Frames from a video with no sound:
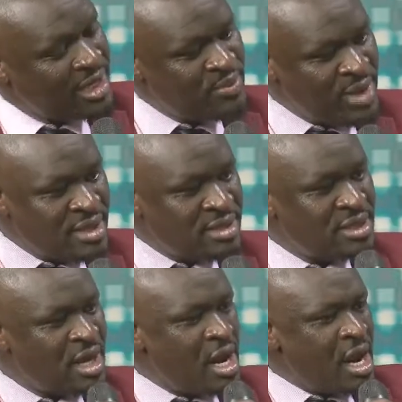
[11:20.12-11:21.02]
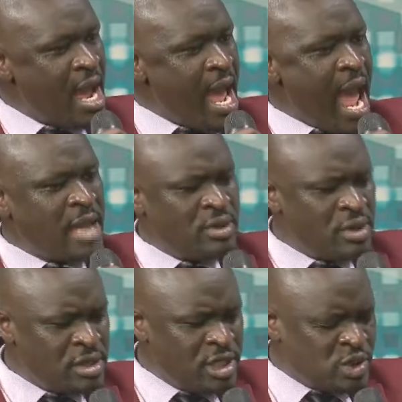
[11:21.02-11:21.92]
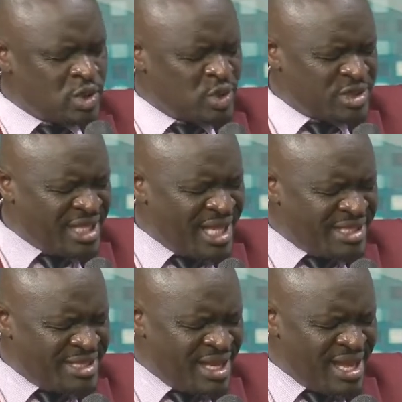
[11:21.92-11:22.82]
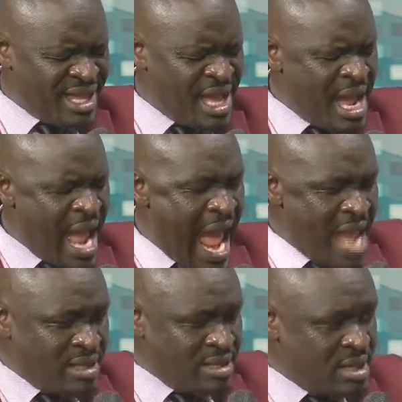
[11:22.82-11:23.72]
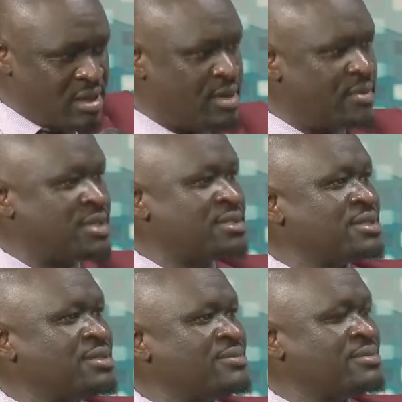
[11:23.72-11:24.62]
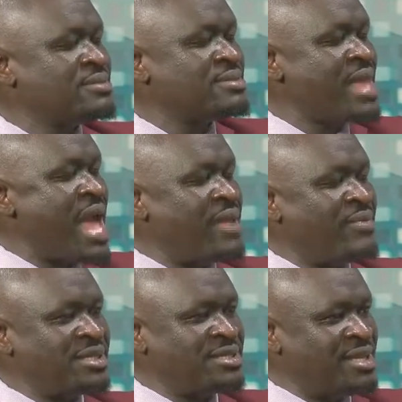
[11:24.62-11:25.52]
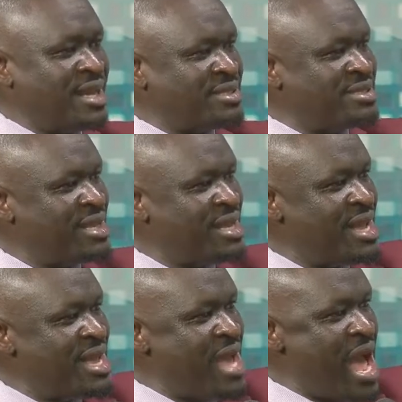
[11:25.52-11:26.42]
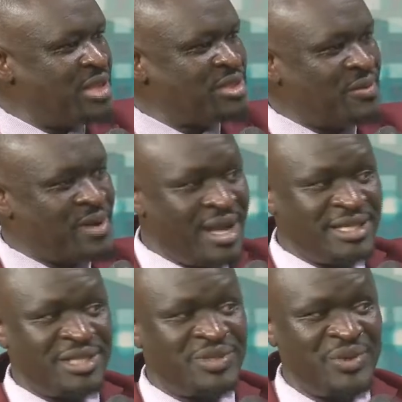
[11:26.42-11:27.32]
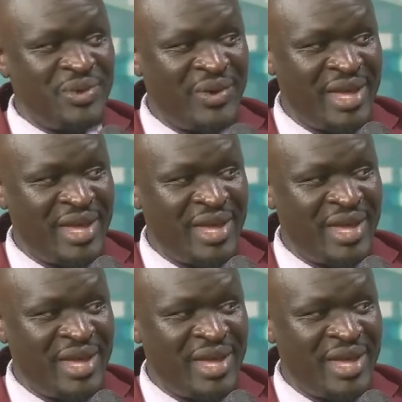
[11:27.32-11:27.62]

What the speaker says: It means I don't need to say like, I did economics. I must get a job related to